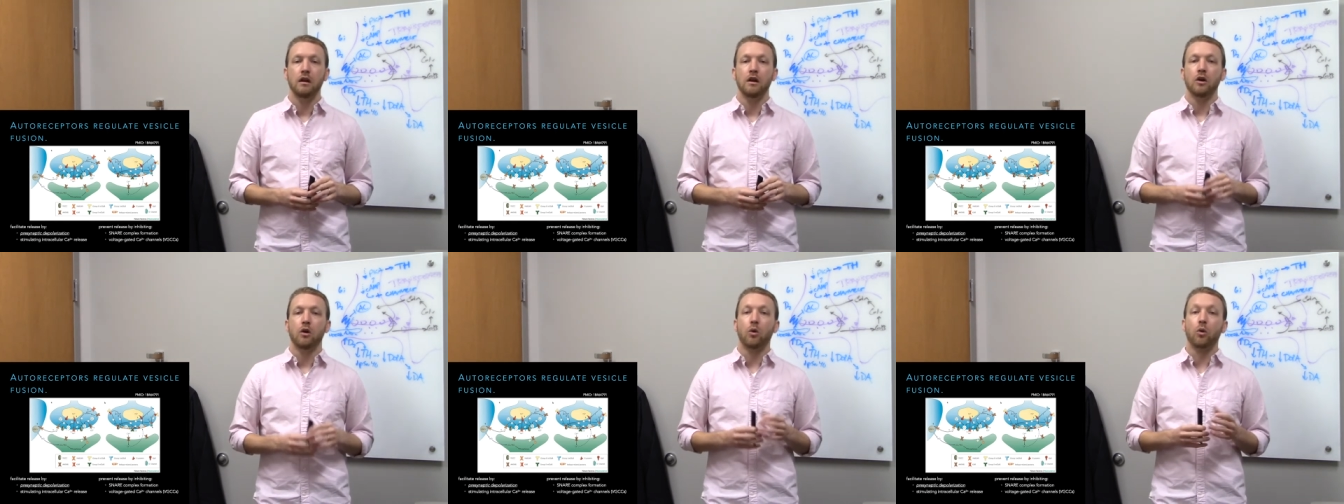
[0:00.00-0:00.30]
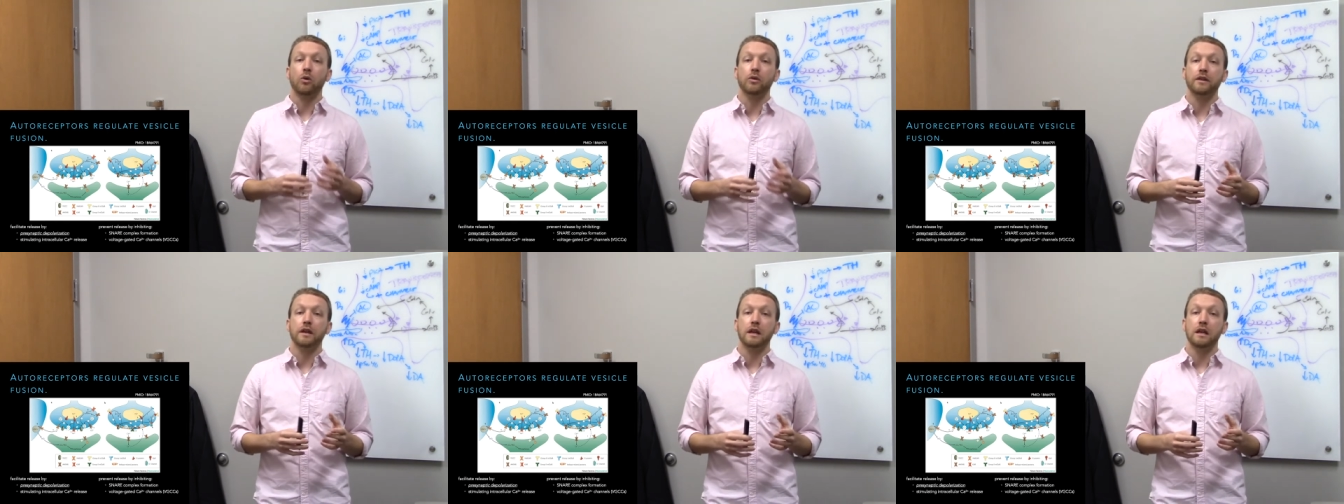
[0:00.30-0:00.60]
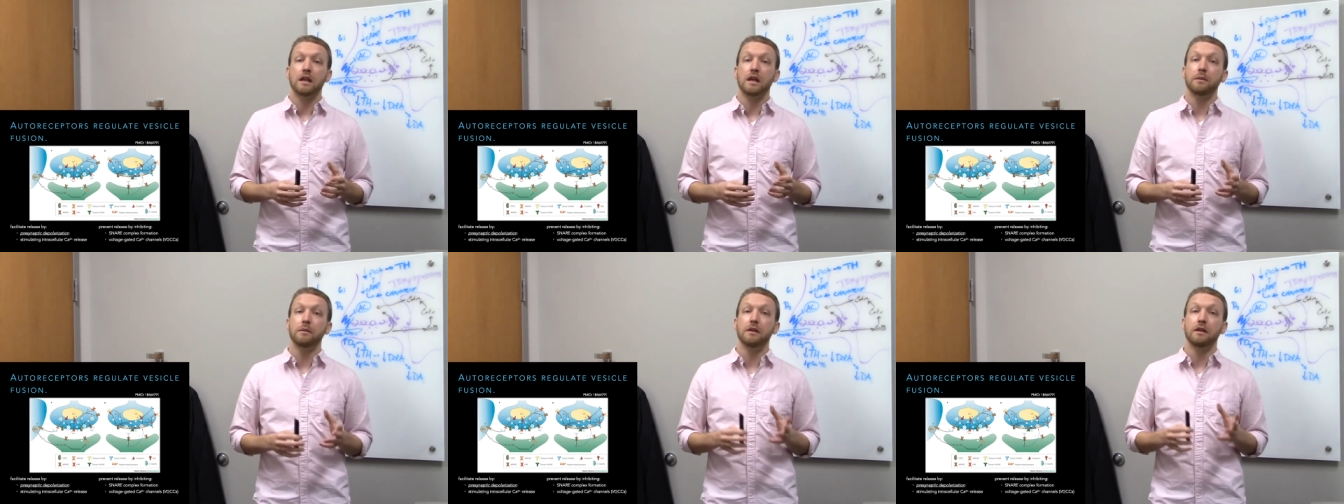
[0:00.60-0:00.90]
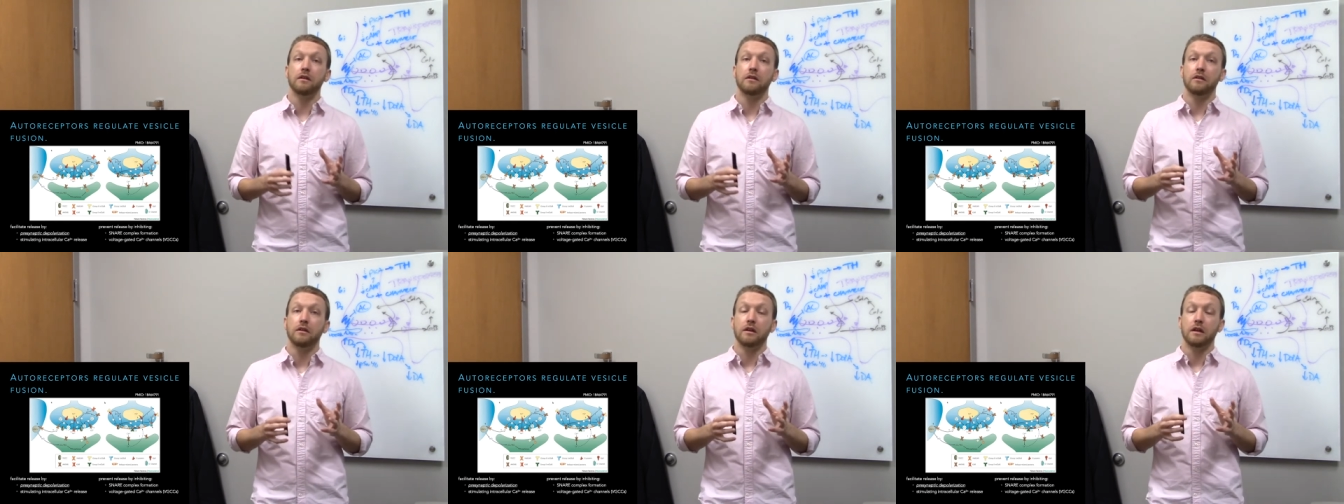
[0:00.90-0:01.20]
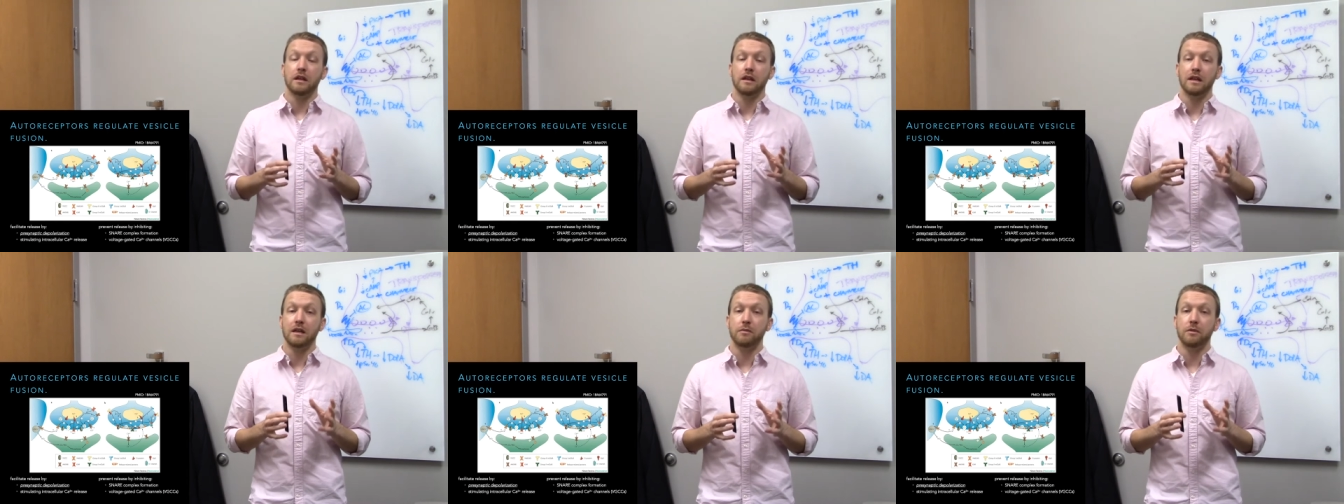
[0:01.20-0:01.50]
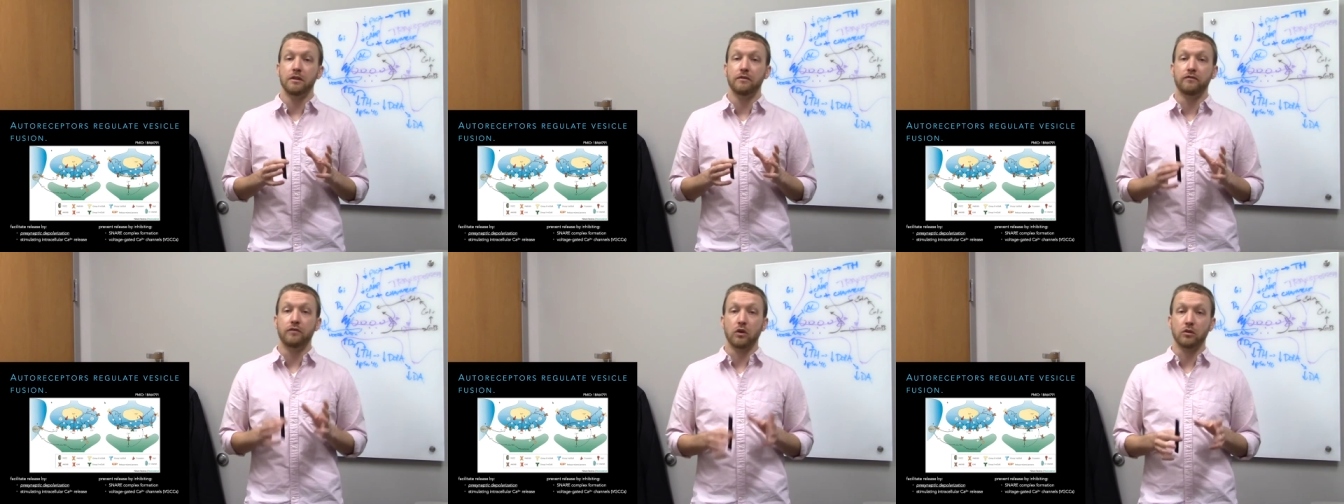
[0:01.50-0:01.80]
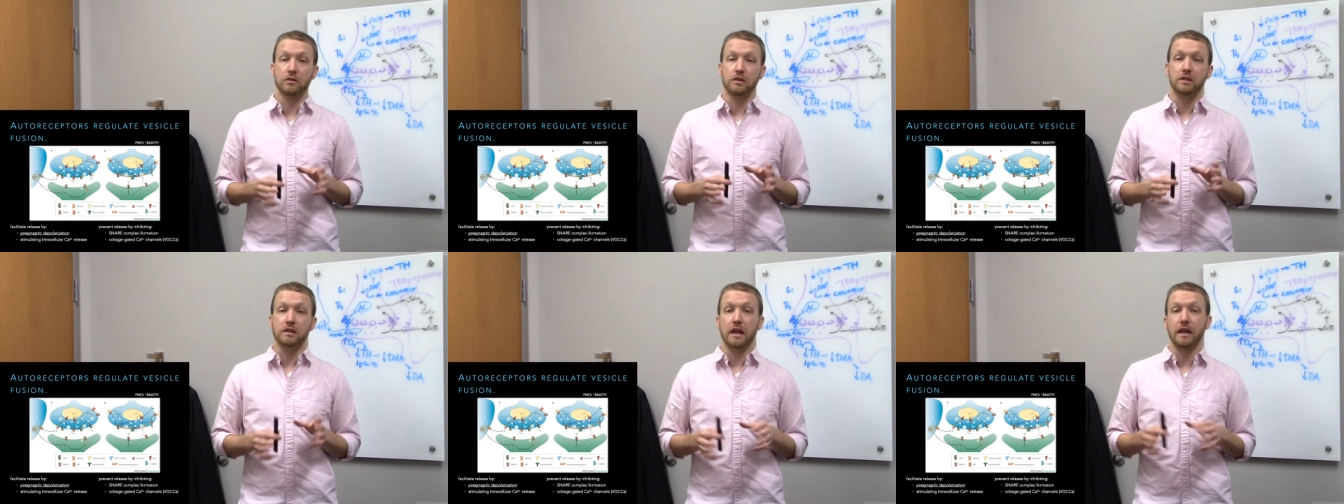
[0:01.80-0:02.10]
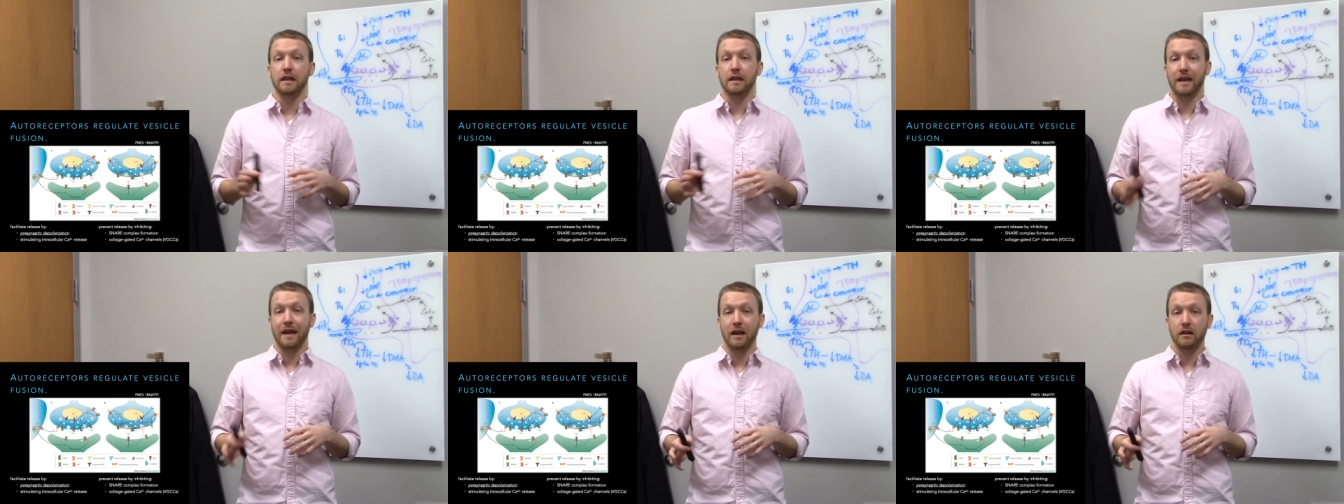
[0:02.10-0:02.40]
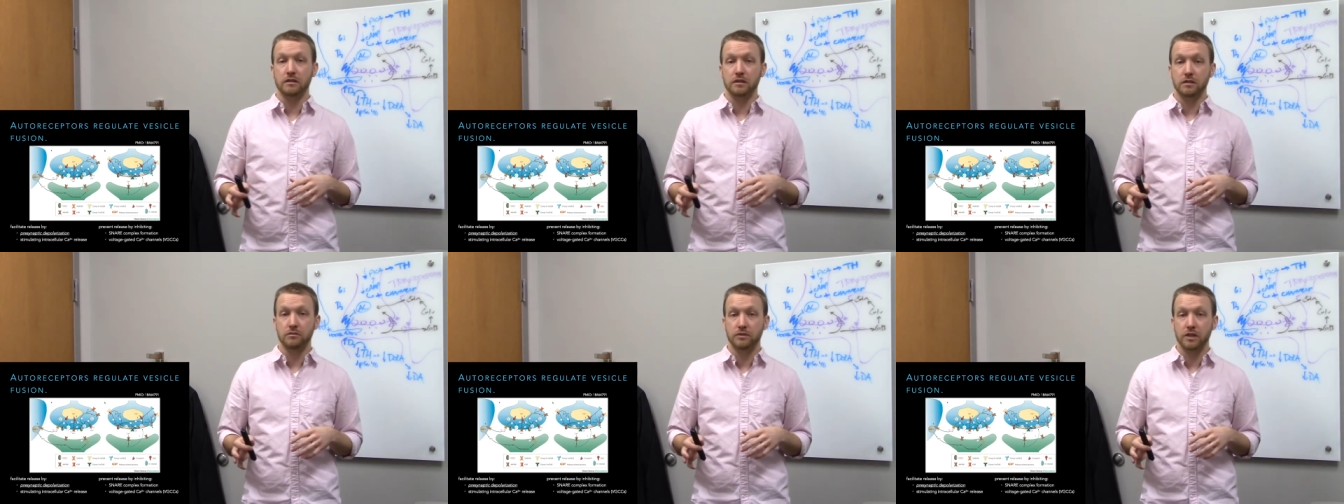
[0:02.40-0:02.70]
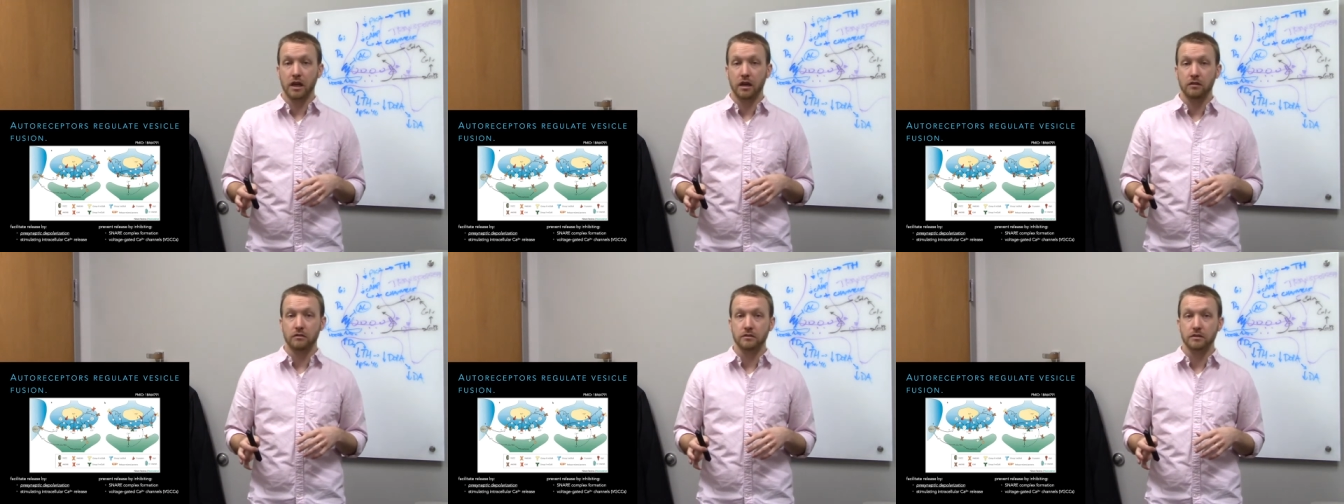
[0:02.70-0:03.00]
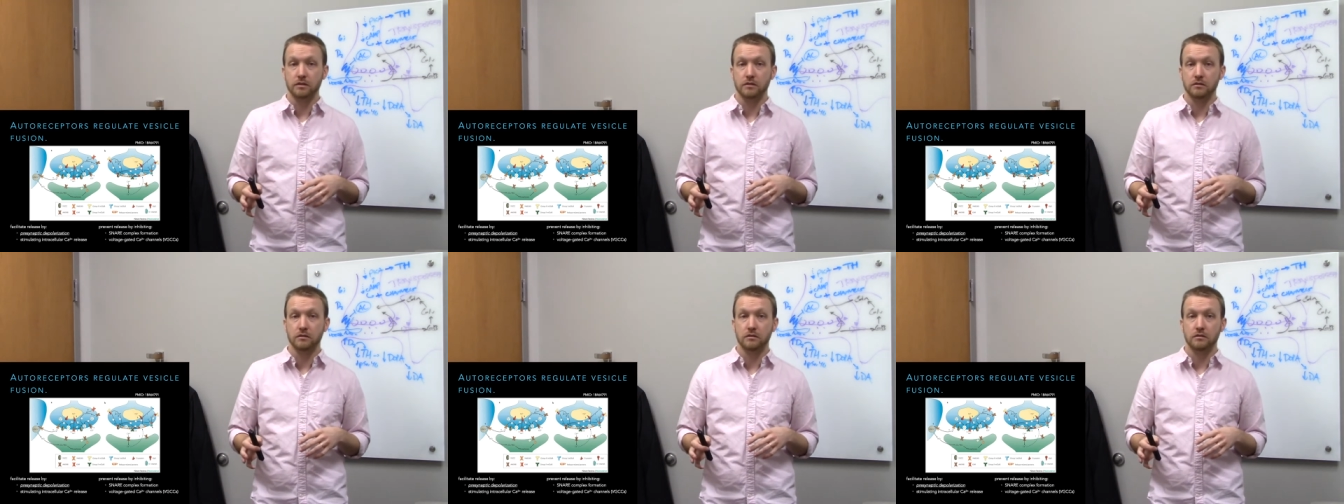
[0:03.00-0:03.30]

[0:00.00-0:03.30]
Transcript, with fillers: or they can inhibit inhibit voltage-gated calcium channels,